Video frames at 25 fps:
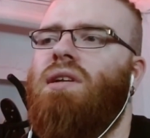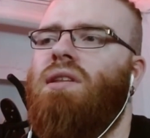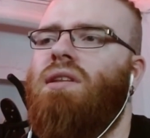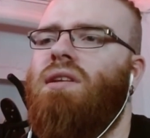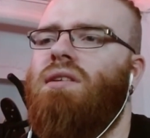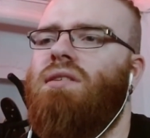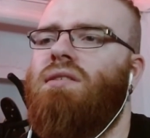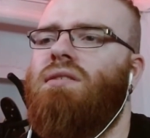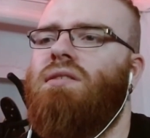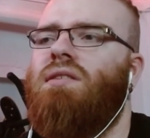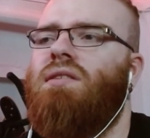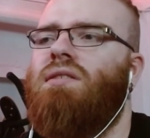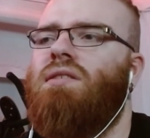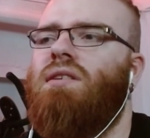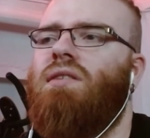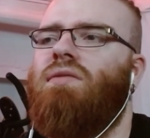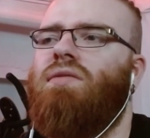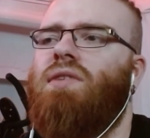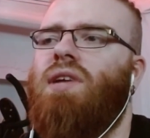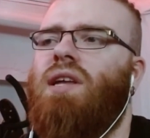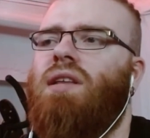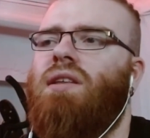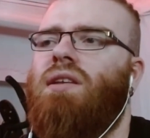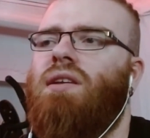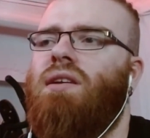Doesn't deserve
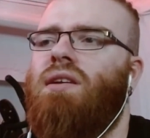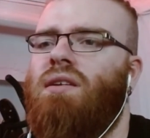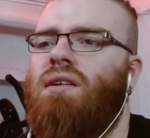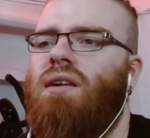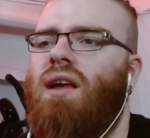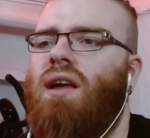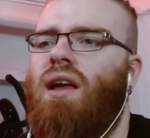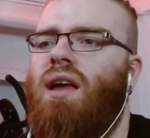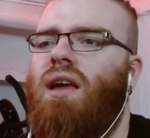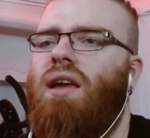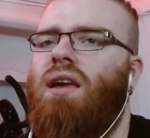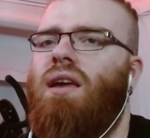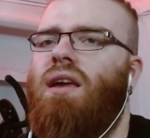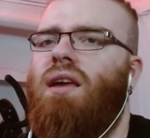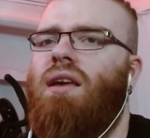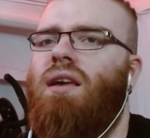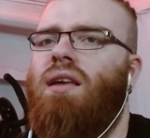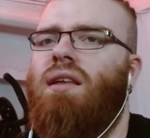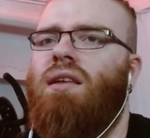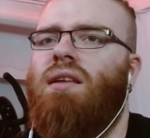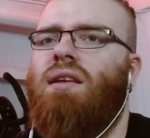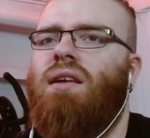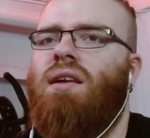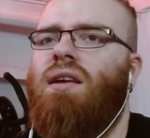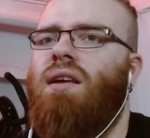that.
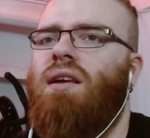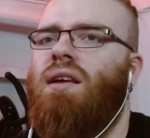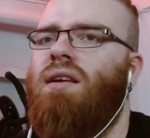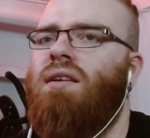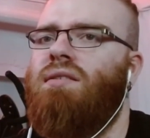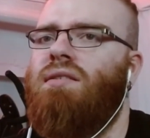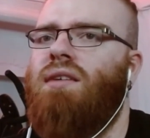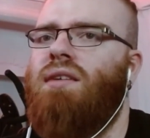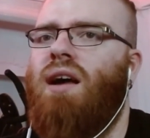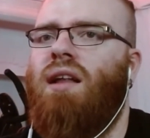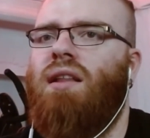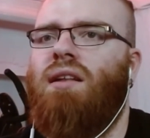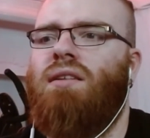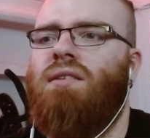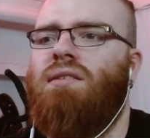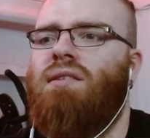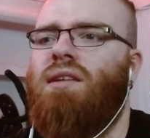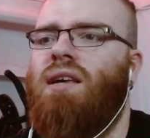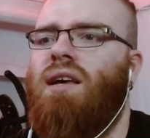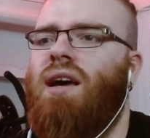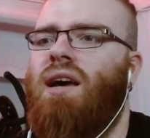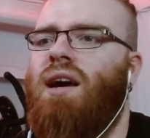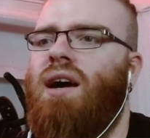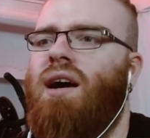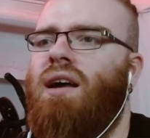Hey, Cylons
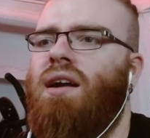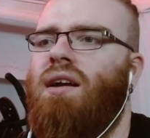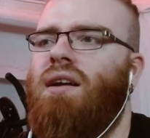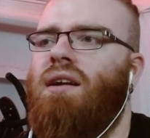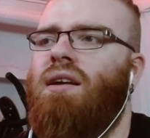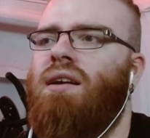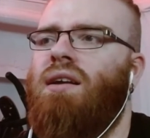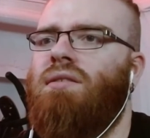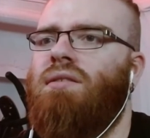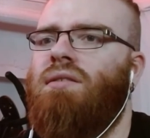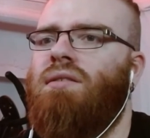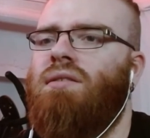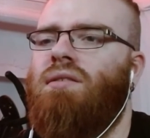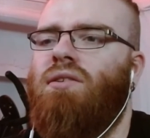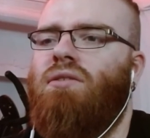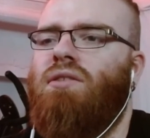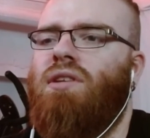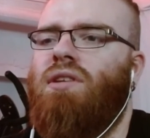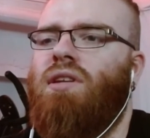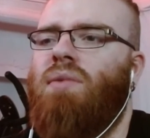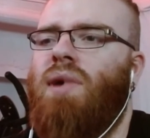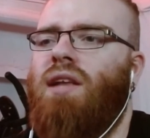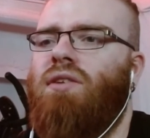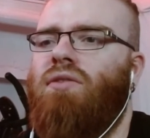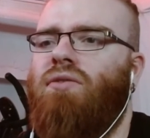they are. The
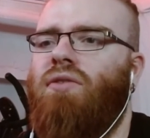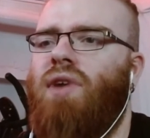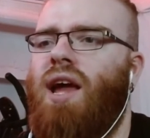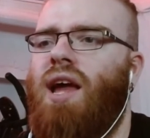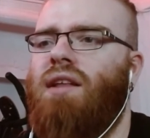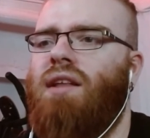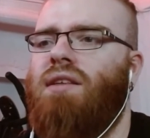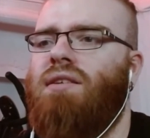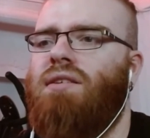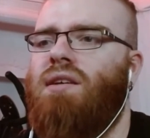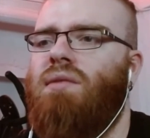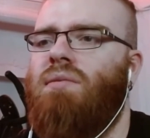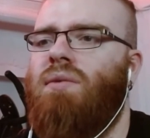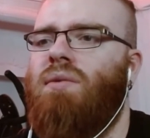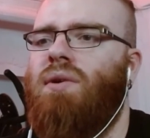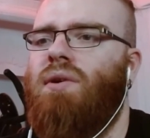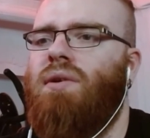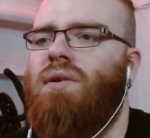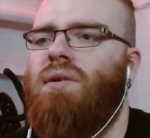ultimate rats, come on.